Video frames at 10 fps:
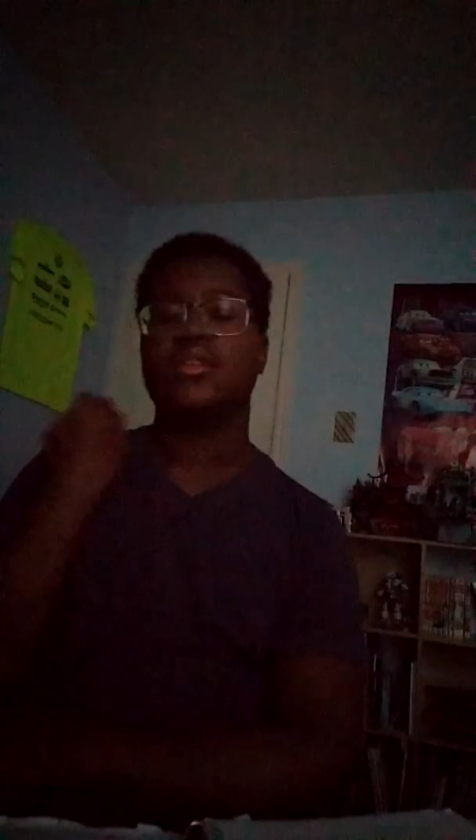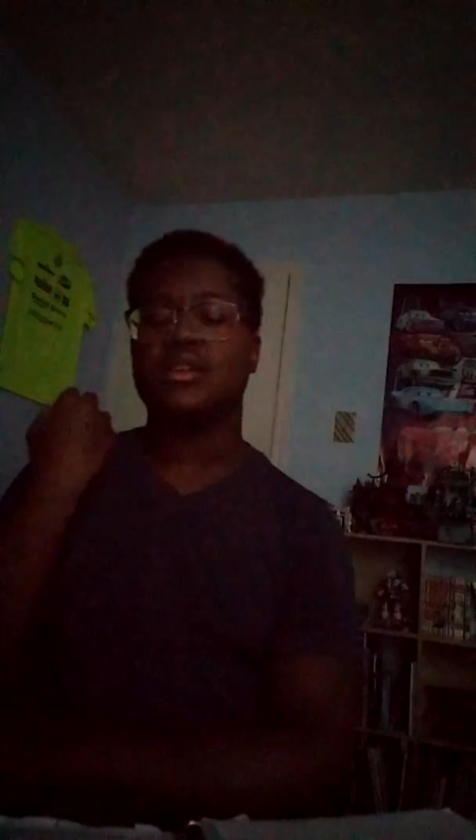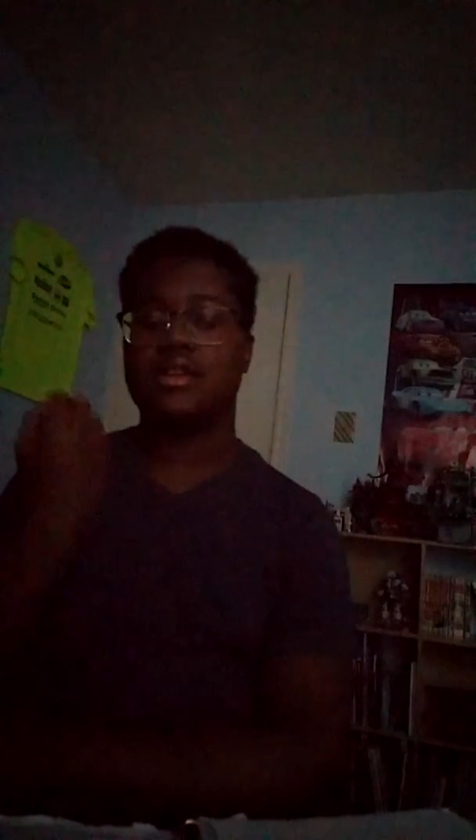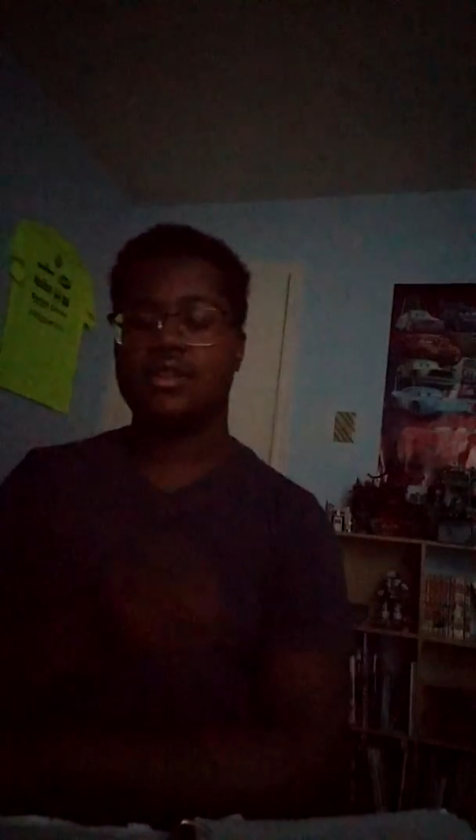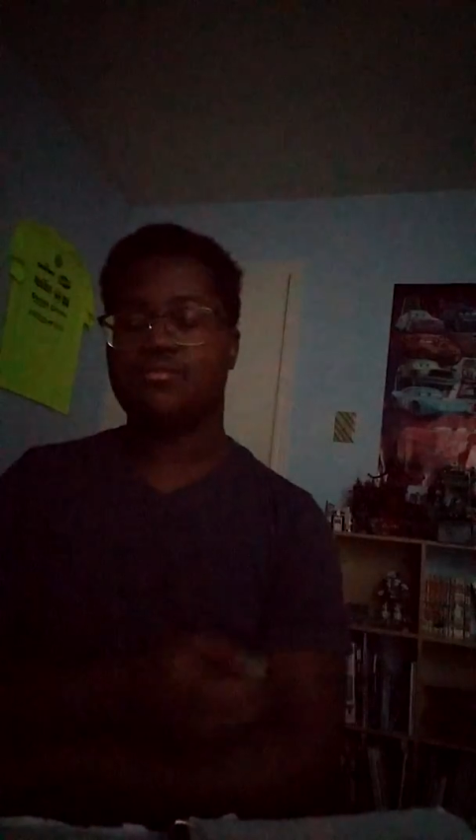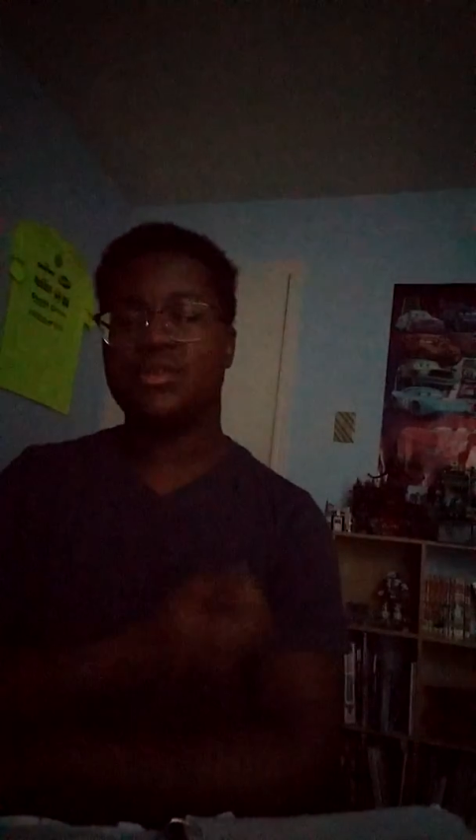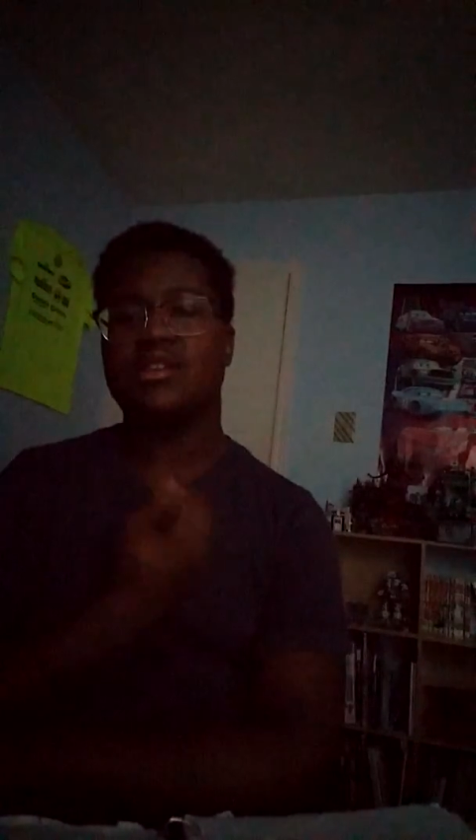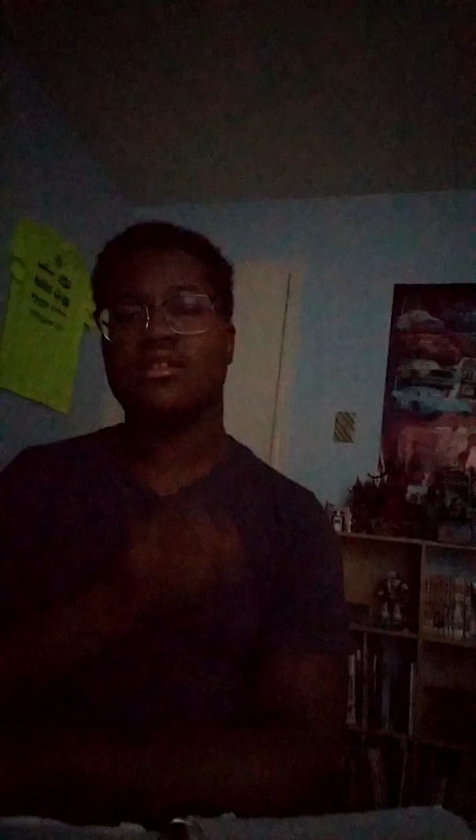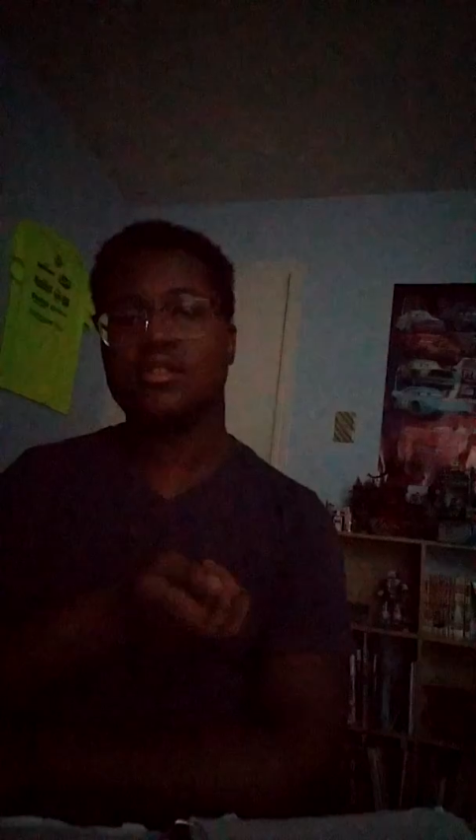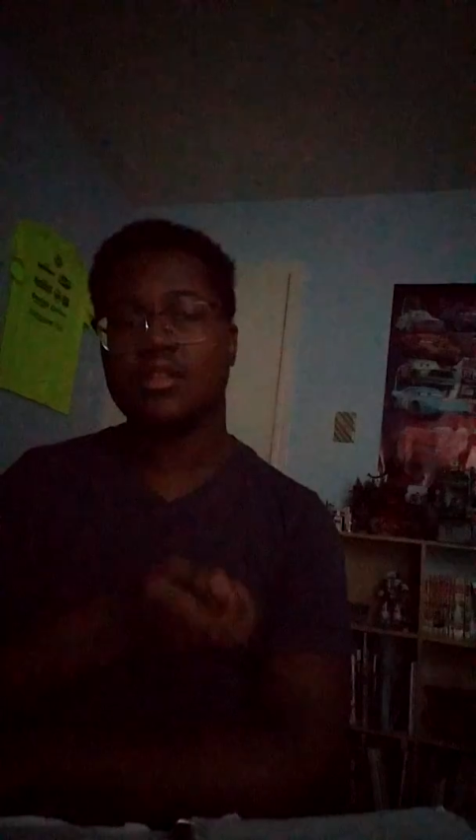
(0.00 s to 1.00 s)
It'd be
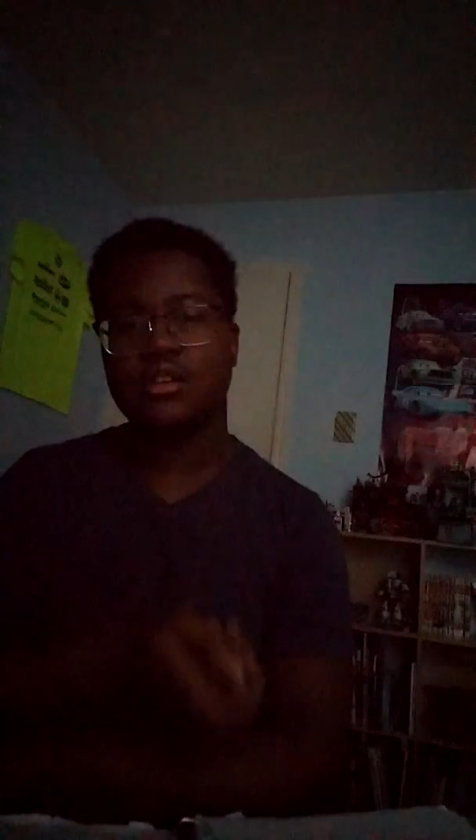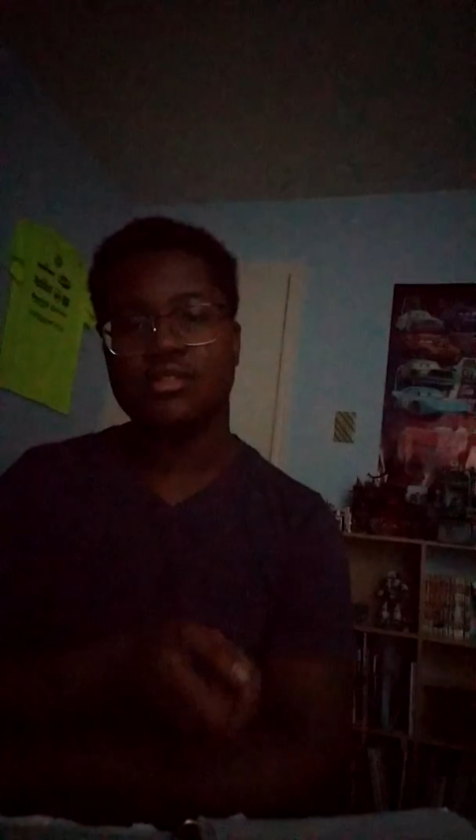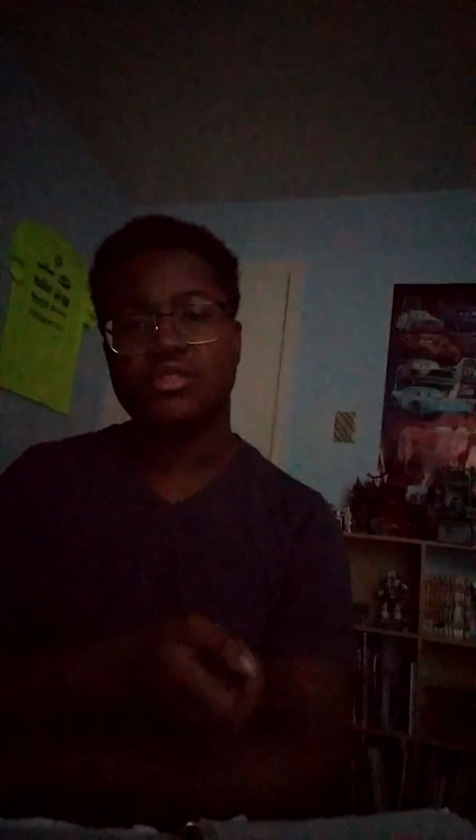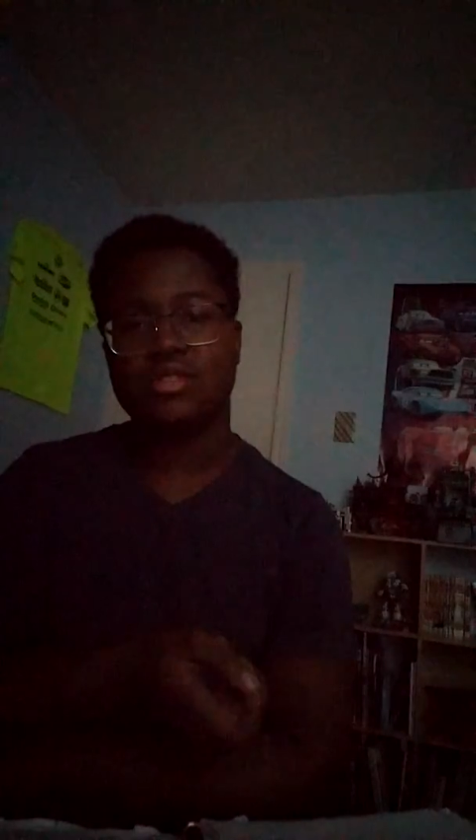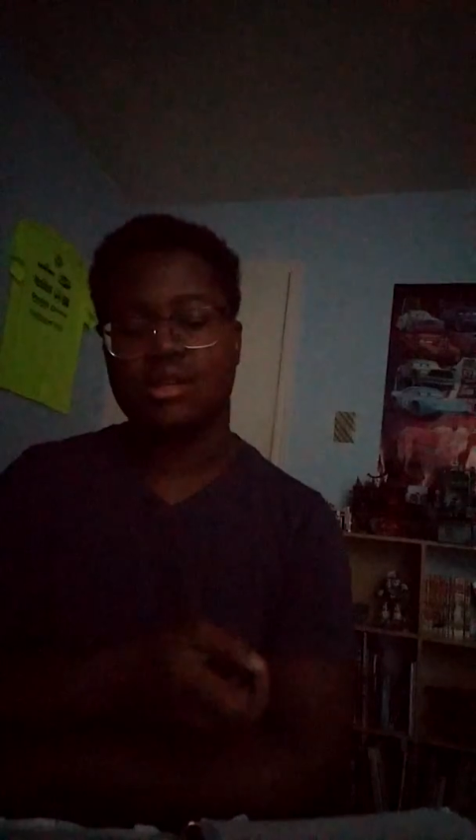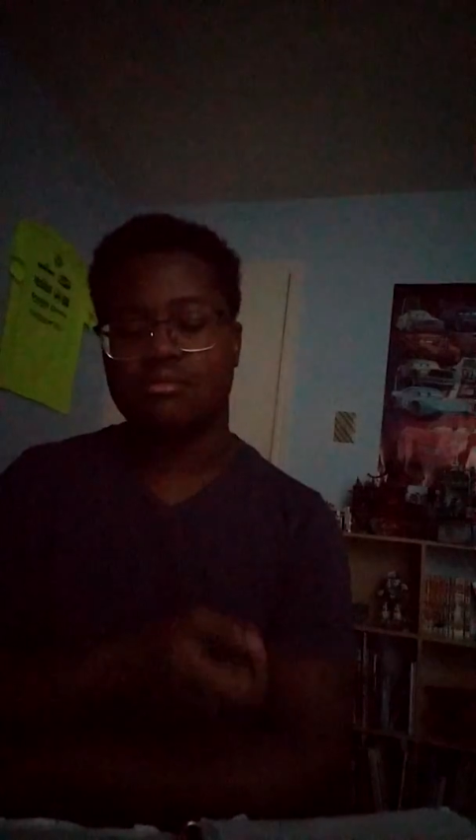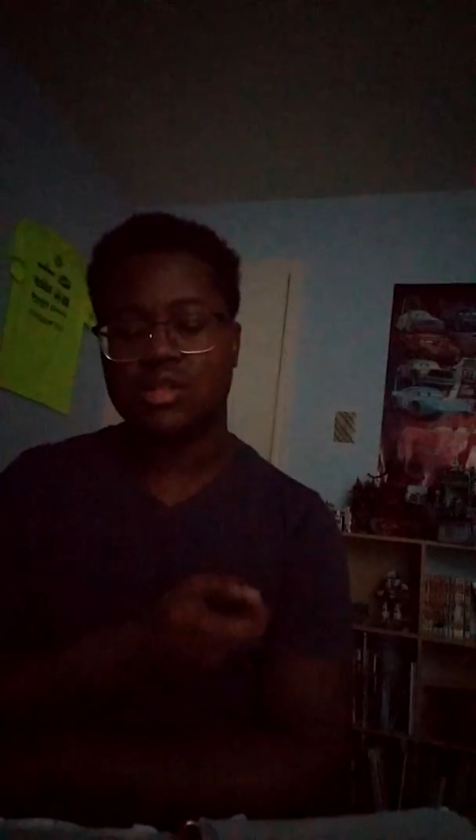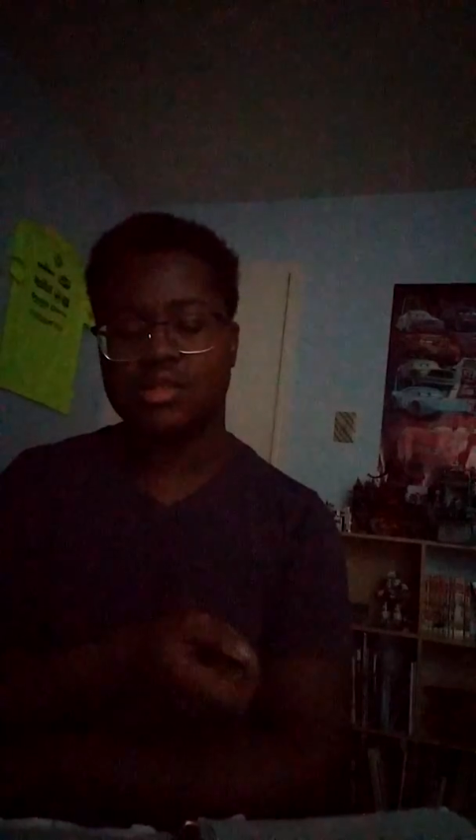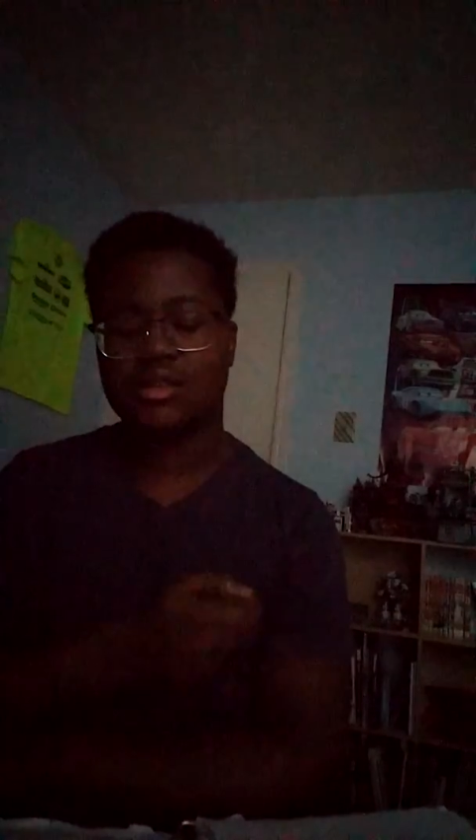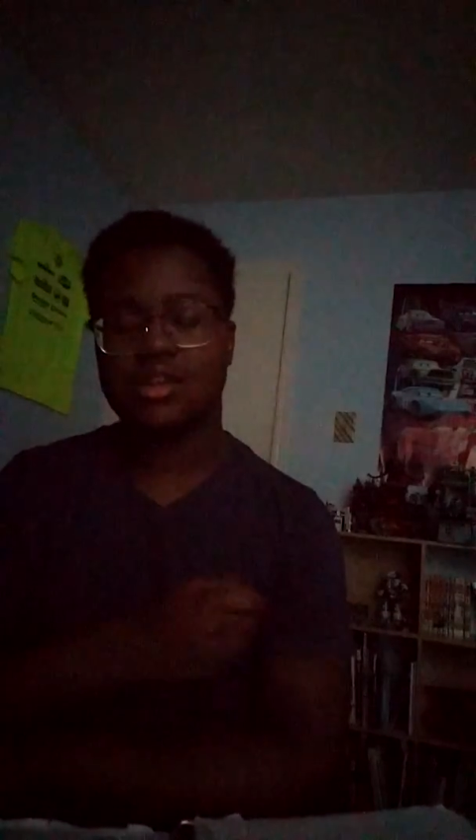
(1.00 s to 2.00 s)
kind of hard to do that mentally,